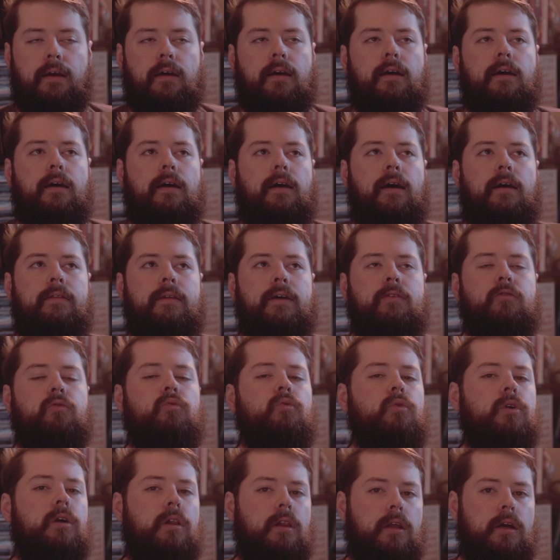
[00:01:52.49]
And that's
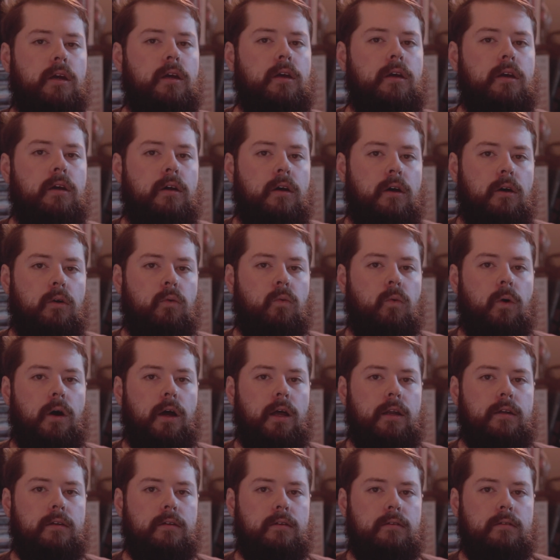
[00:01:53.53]
really
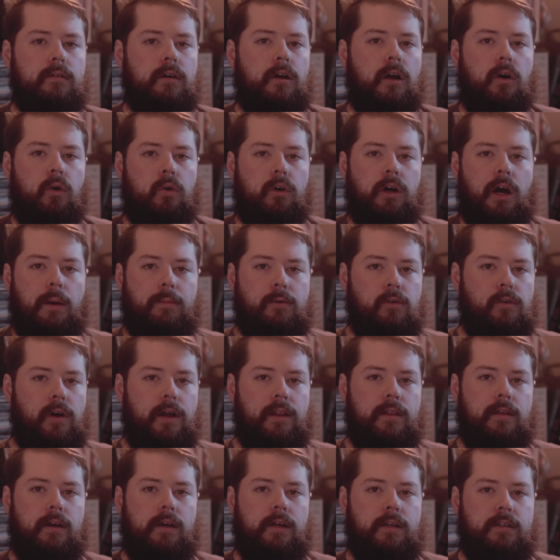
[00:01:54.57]
what the whole
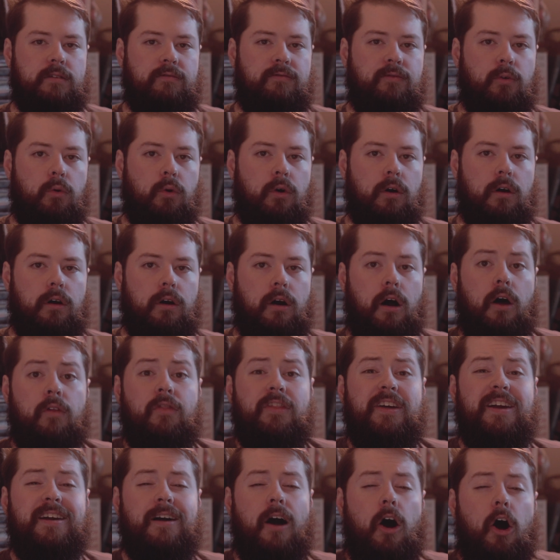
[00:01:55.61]
copyright thing is for, on
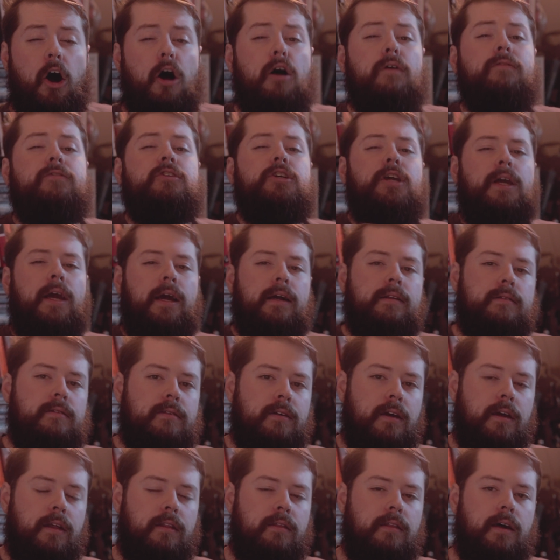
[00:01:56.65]
the off
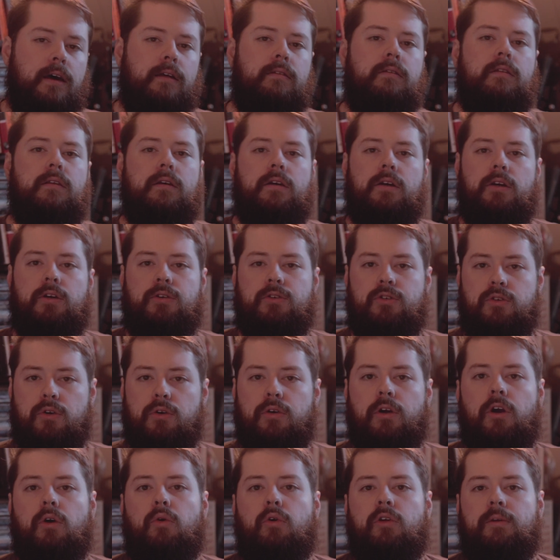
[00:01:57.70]
chance that the
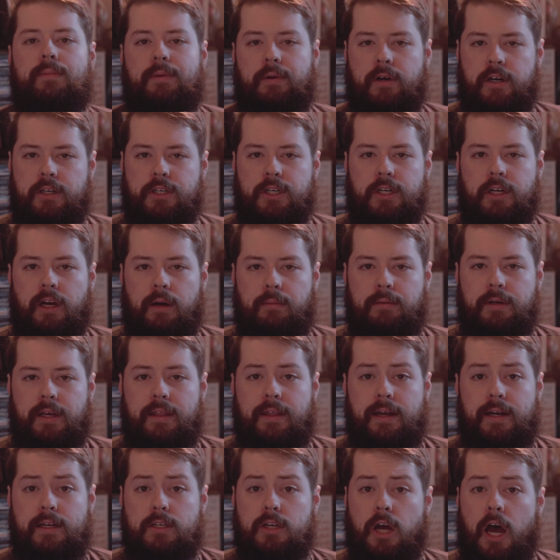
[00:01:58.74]
studio or the production company
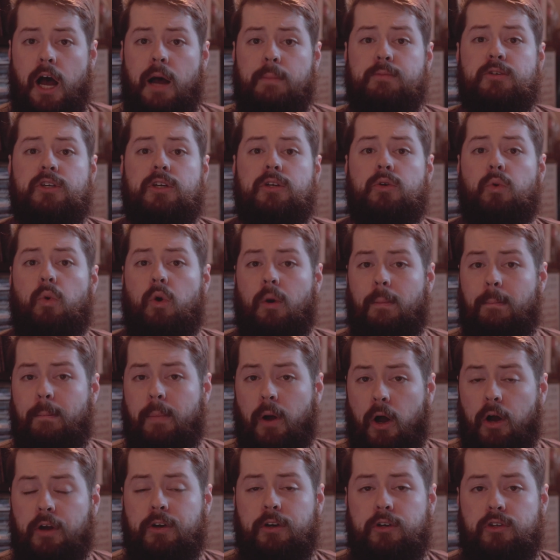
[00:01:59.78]
that is optioned or
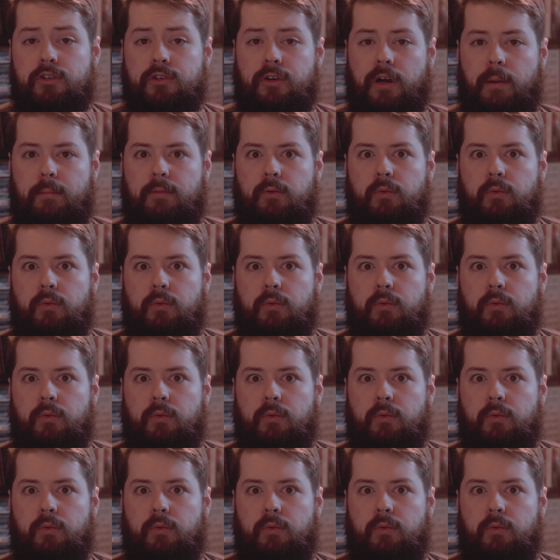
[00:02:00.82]
bought your script